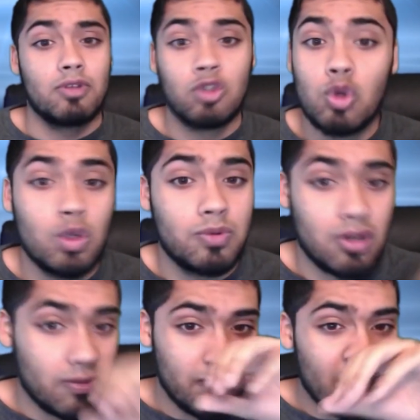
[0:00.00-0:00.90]
It's YouTube
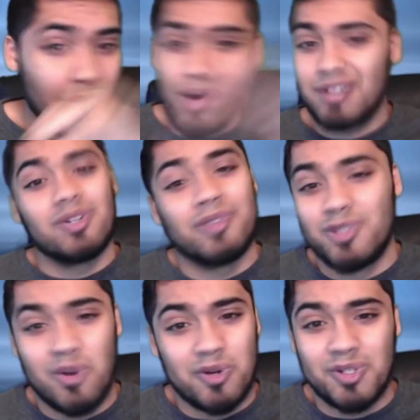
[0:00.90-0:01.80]
certified. I watch all the
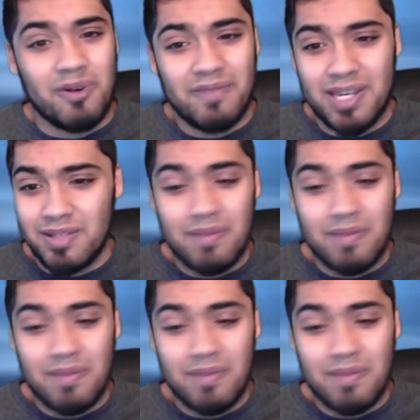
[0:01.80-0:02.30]
George Show videos.